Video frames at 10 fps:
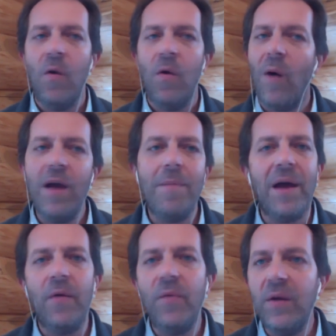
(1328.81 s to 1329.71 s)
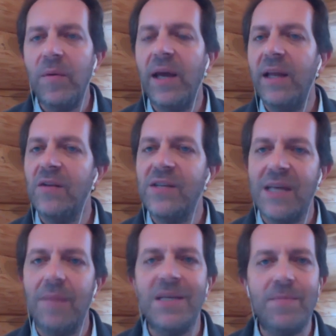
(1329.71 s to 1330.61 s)
why am i recreating the
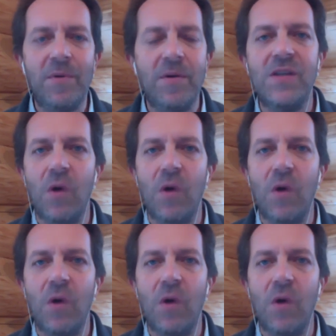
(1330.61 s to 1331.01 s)
same experience